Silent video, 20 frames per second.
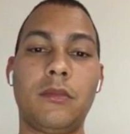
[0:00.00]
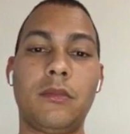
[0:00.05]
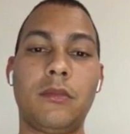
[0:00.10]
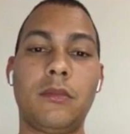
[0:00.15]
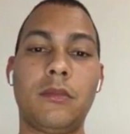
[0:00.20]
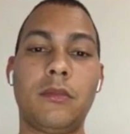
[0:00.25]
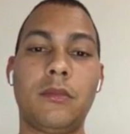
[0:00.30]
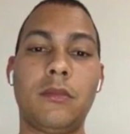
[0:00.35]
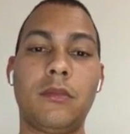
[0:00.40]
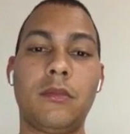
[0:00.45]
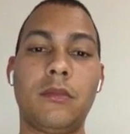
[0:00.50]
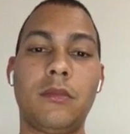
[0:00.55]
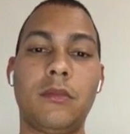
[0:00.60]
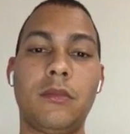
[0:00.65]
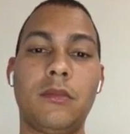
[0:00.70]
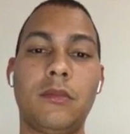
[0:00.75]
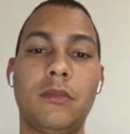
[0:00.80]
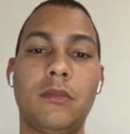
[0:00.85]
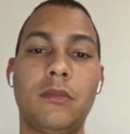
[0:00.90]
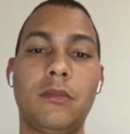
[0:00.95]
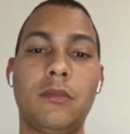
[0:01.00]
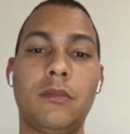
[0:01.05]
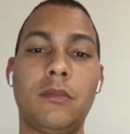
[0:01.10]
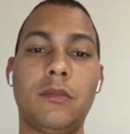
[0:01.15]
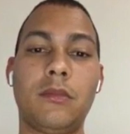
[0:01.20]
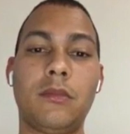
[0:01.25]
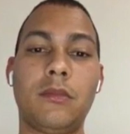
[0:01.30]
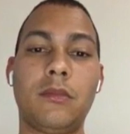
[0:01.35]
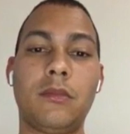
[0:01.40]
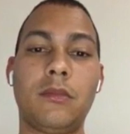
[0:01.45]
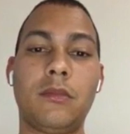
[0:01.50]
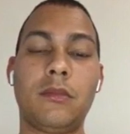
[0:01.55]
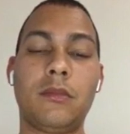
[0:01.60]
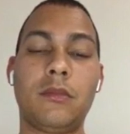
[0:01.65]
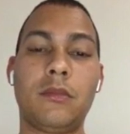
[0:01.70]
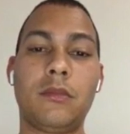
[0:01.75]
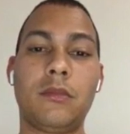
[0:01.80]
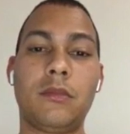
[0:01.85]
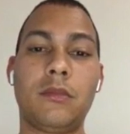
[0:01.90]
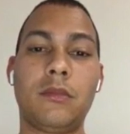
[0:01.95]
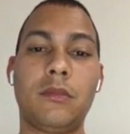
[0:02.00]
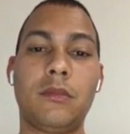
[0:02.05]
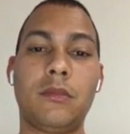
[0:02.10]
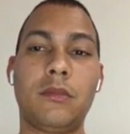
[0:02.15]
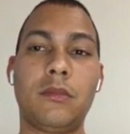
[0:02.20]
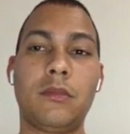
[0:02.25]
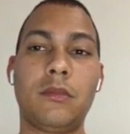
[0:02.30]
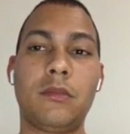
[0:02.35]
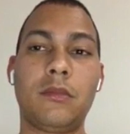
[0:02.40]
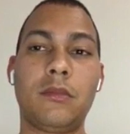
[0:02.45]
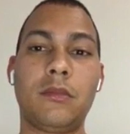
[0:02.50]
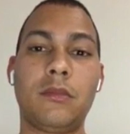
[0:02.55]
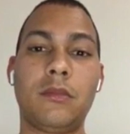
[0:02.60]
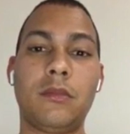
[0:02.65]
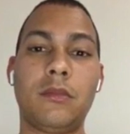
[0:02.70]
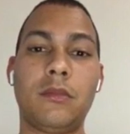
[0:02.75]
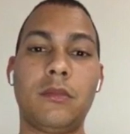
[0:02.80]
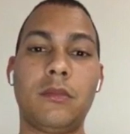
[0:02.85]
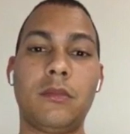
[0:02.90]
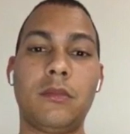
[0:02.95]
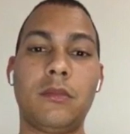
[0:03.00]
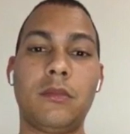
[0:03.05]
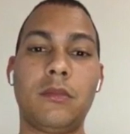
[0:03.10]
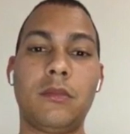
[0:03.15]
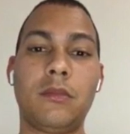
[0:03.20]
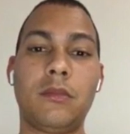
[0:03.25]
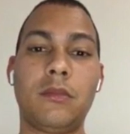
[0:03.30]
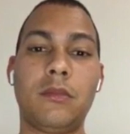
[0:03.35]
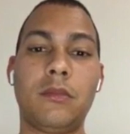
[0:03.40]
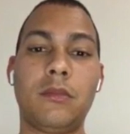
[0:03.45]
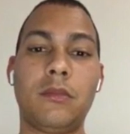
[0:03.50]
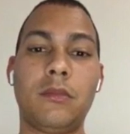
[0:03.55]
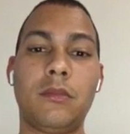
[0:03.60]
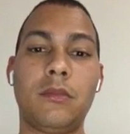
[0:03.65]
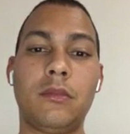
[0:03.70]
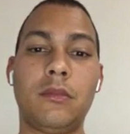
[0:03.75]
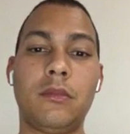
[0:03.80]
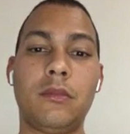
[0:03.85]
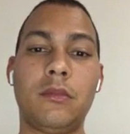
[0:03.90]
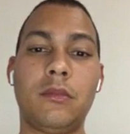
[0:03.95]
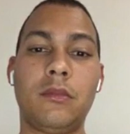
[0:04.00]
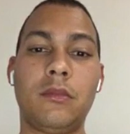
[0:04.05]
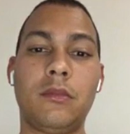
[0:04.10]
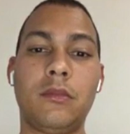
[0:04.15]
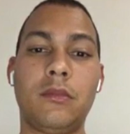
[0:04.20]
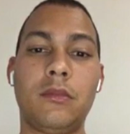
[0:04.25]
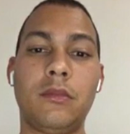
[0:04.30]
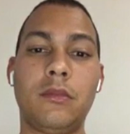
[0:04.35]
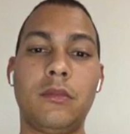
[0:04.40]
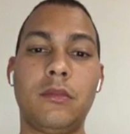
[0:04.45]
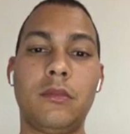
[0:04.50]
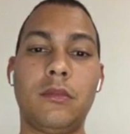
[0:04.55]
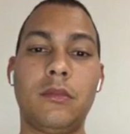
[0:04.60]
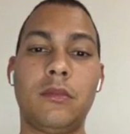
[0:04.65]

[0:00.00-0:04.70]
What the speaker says: (not speaking)